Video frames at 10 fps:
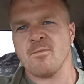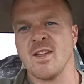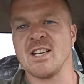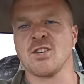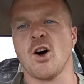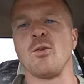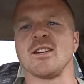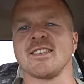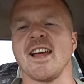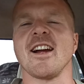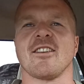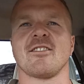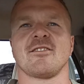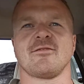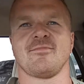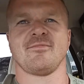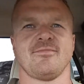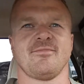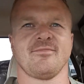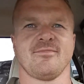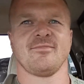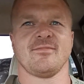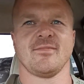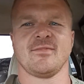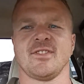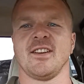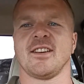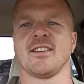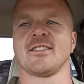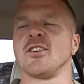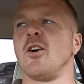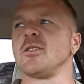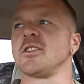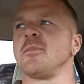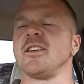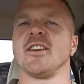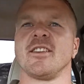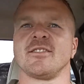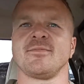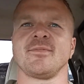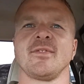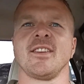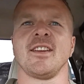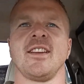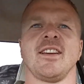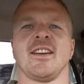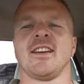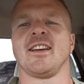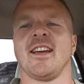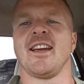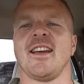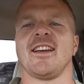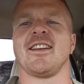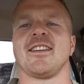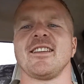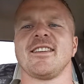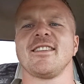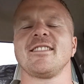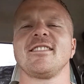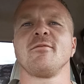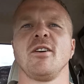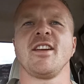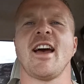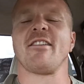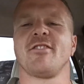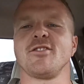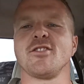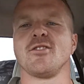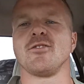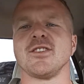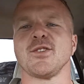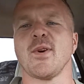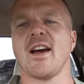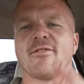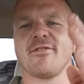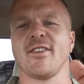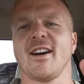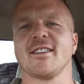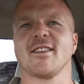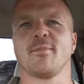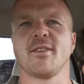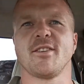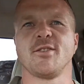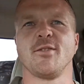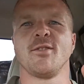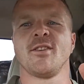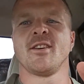it's always there. It's like, it's always going to be there. And what you have to do is you have to find something to